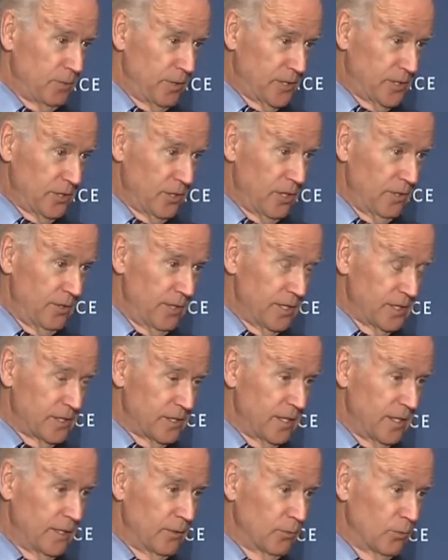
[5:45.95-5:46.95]
We saw
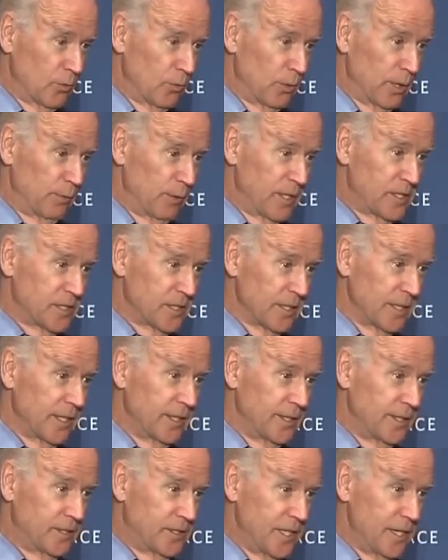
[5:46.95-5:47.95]
this
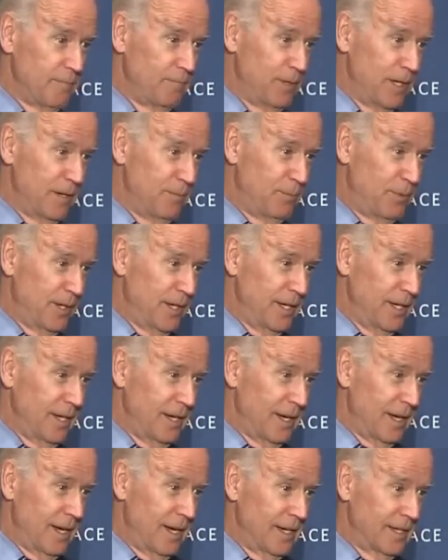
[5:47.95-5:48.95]
recently in the
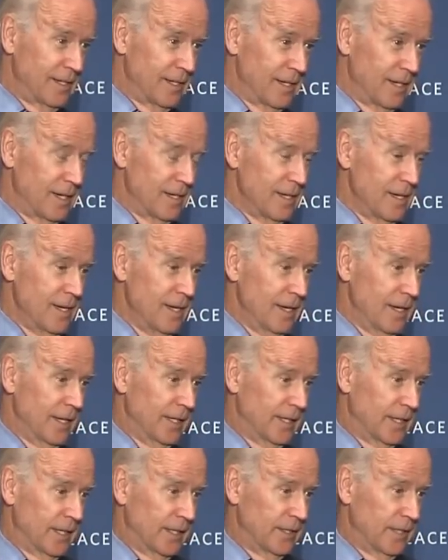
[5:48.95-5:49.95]
TPP and
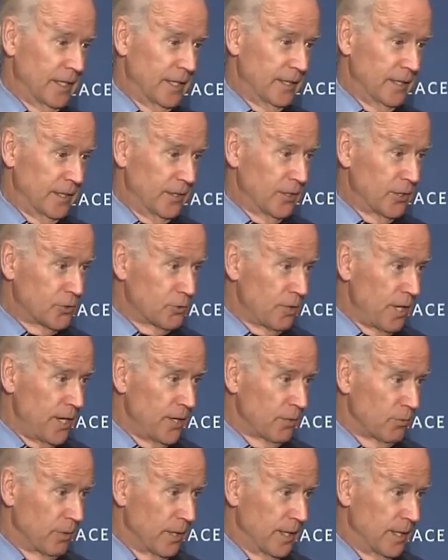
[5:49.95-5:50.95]
in the
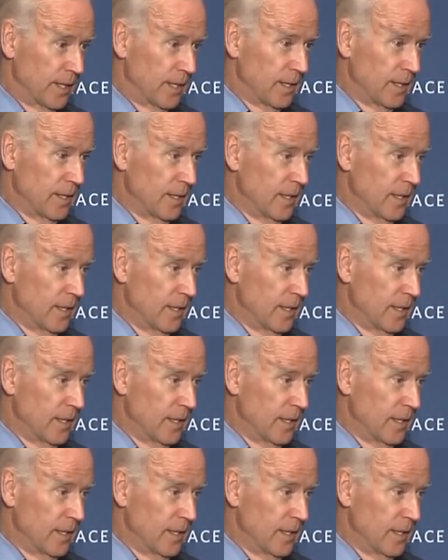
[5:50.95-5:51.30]
trade arena,